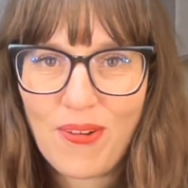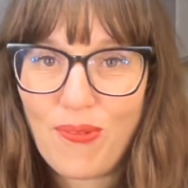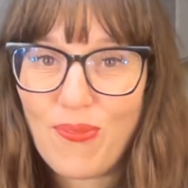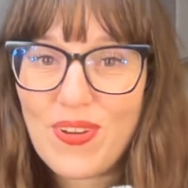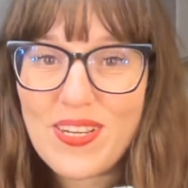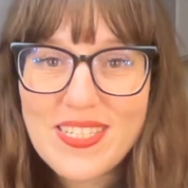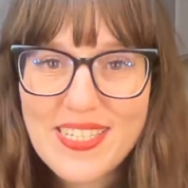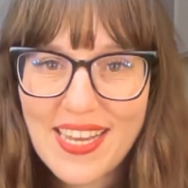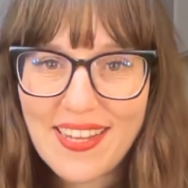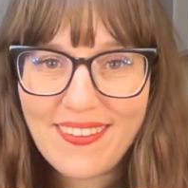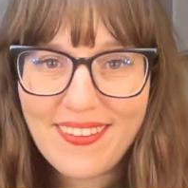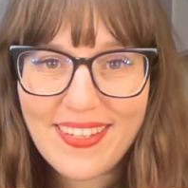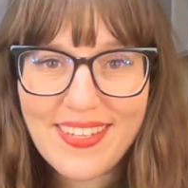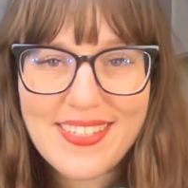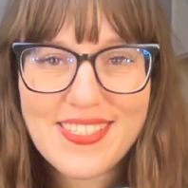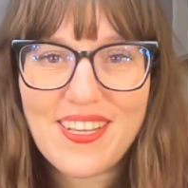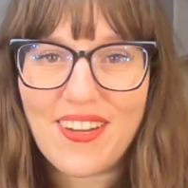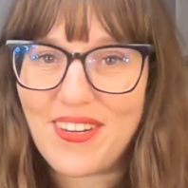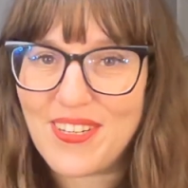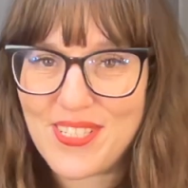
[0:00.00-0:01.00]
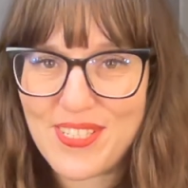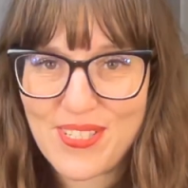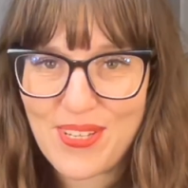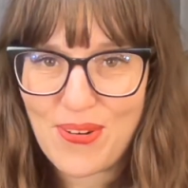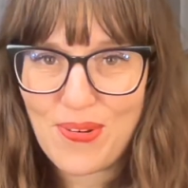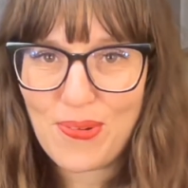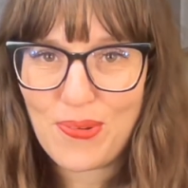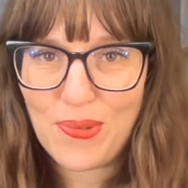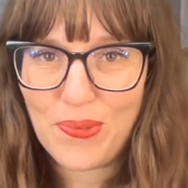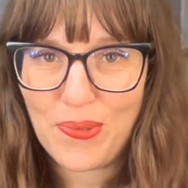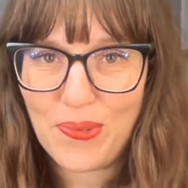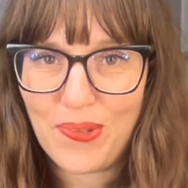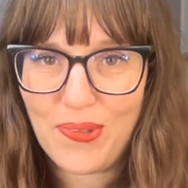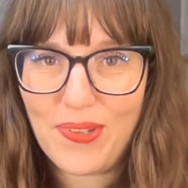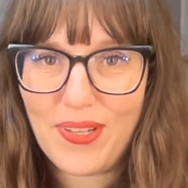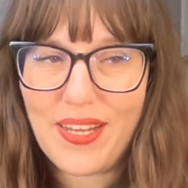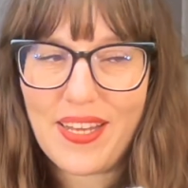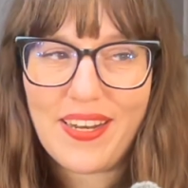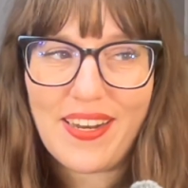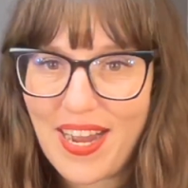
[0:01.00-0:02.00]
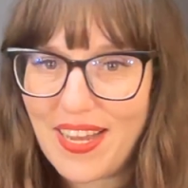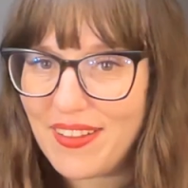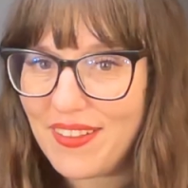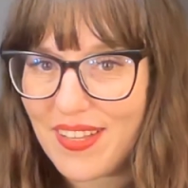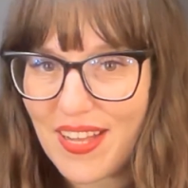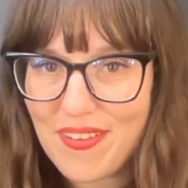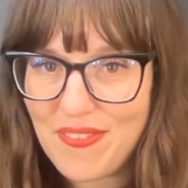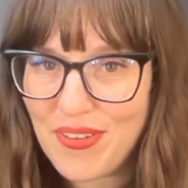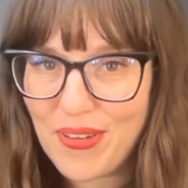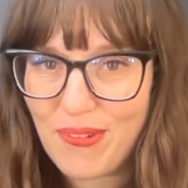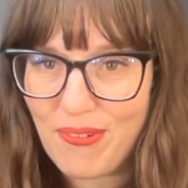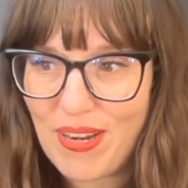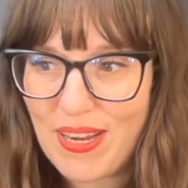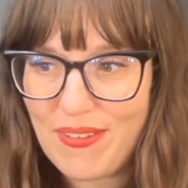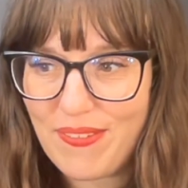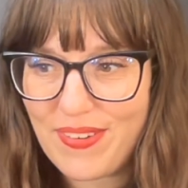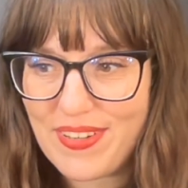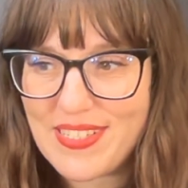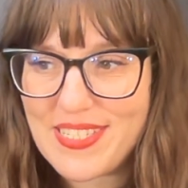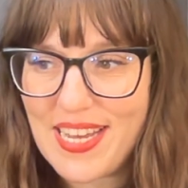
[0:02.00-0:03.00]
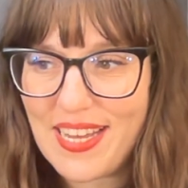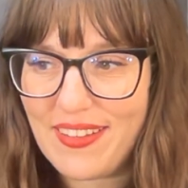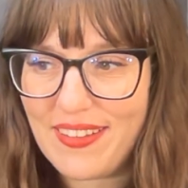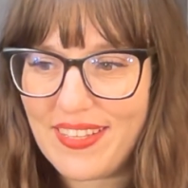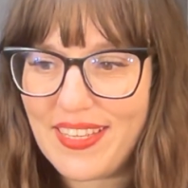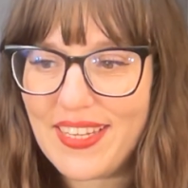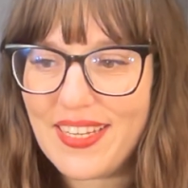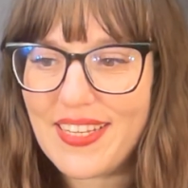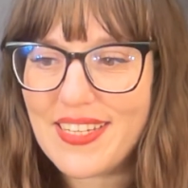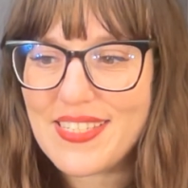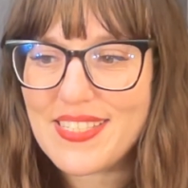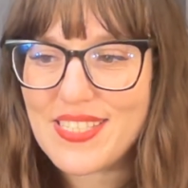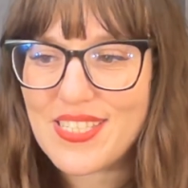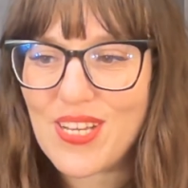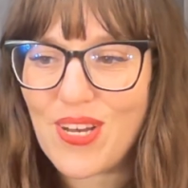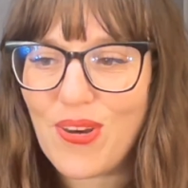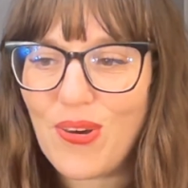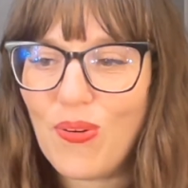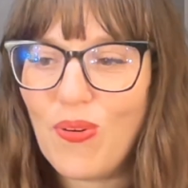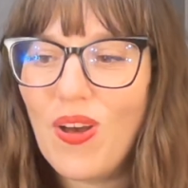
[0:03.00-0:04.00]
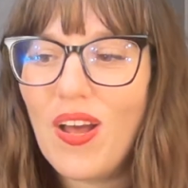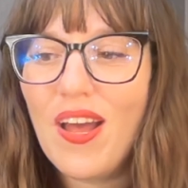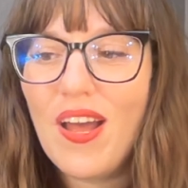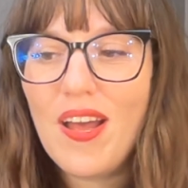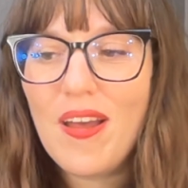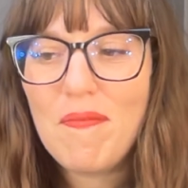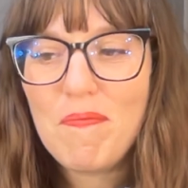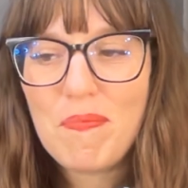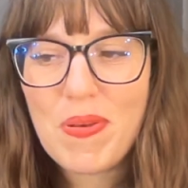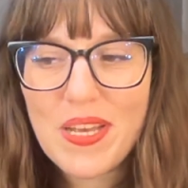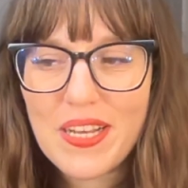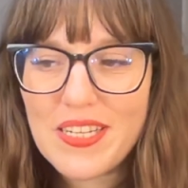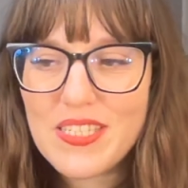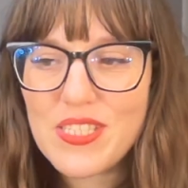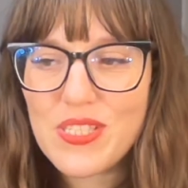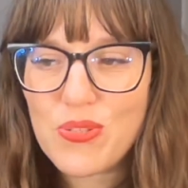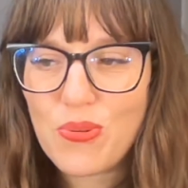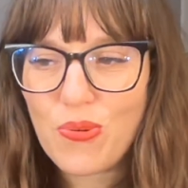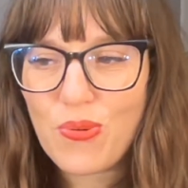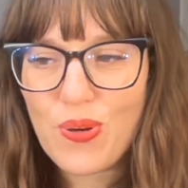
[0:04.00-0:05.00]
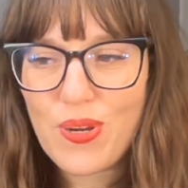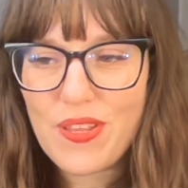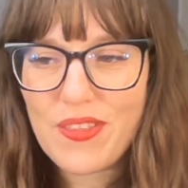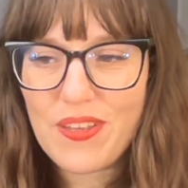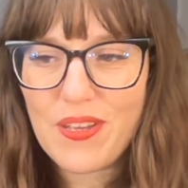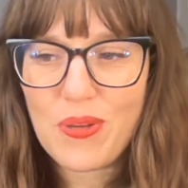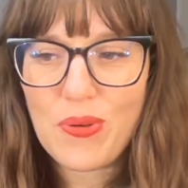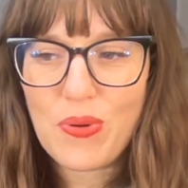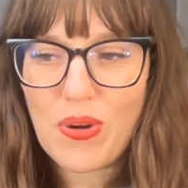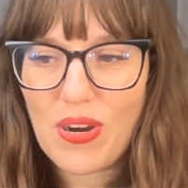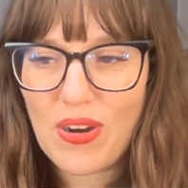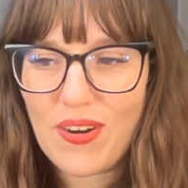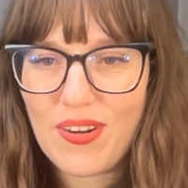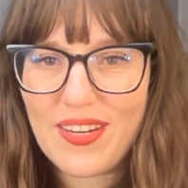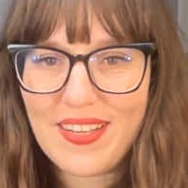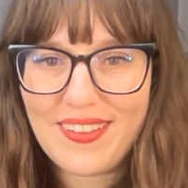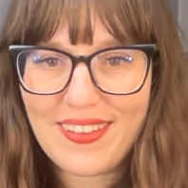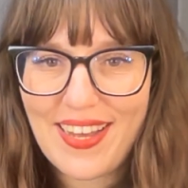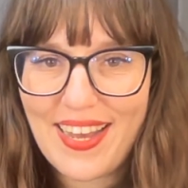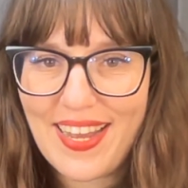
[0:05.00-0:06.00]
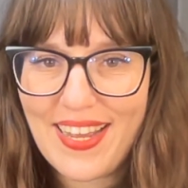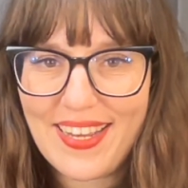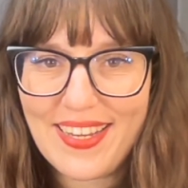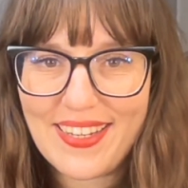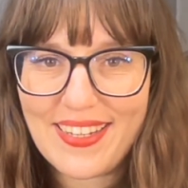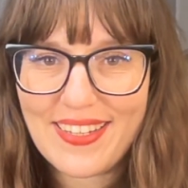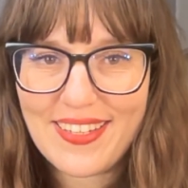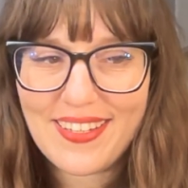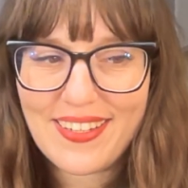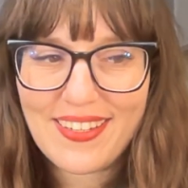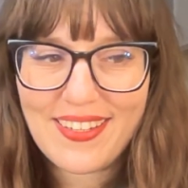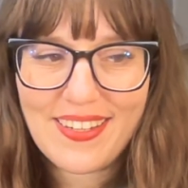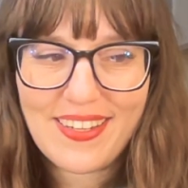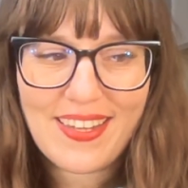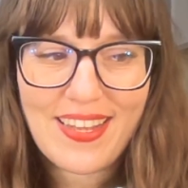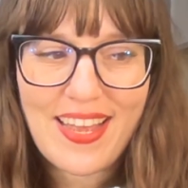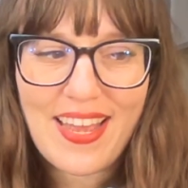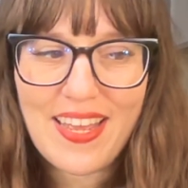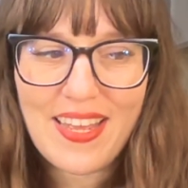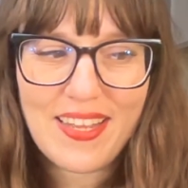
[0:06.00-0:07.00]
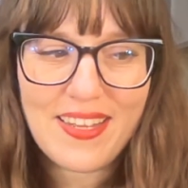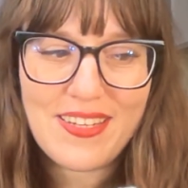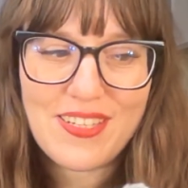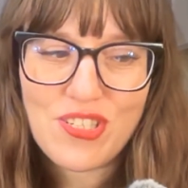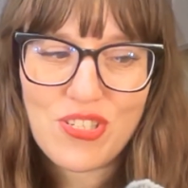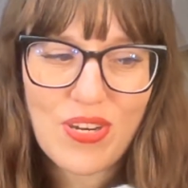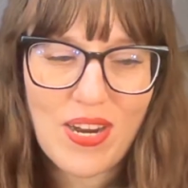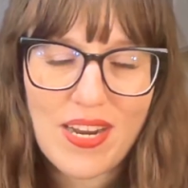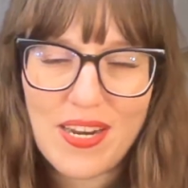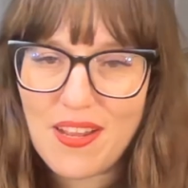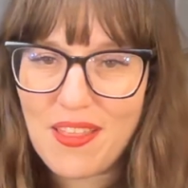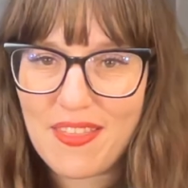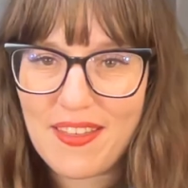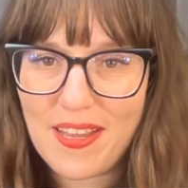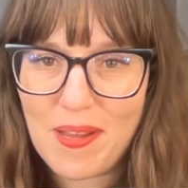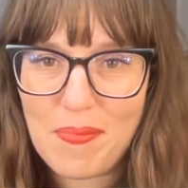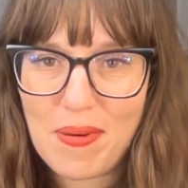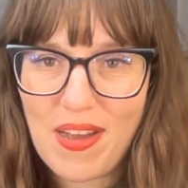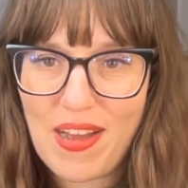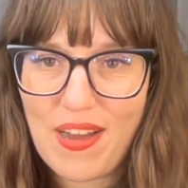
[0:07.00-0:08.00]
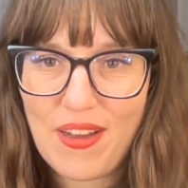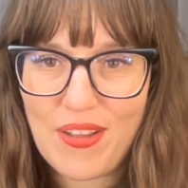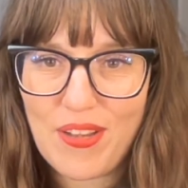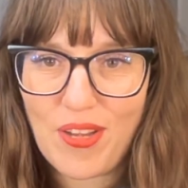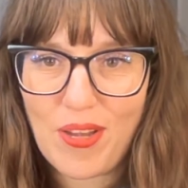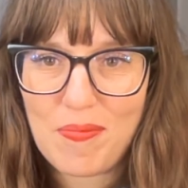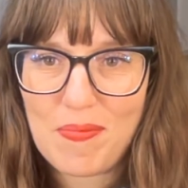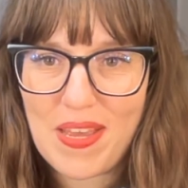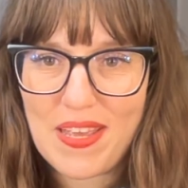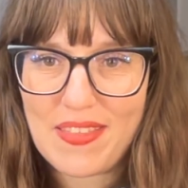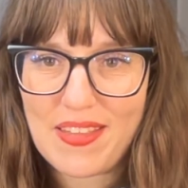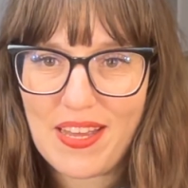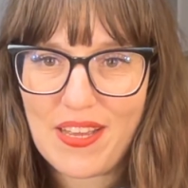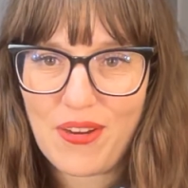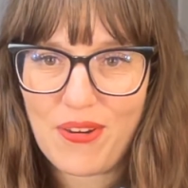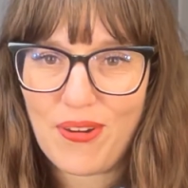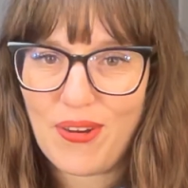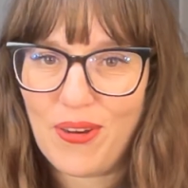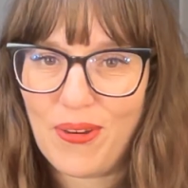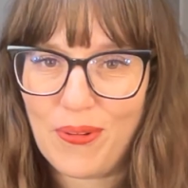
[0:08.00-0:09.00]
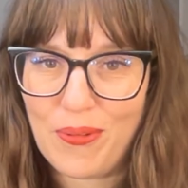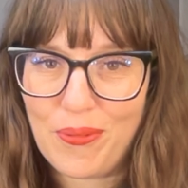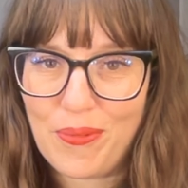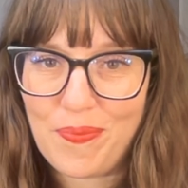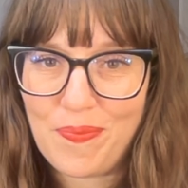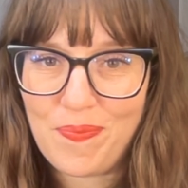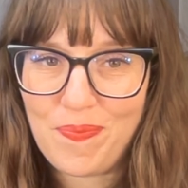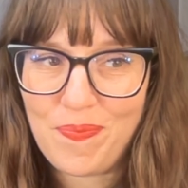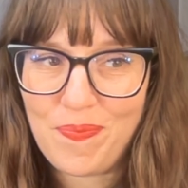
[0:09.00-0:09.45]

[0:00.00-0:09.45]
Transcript: Retellings are so cool, and I love a great retelling. So pick a story that you already like and try to think about how you can make that your own.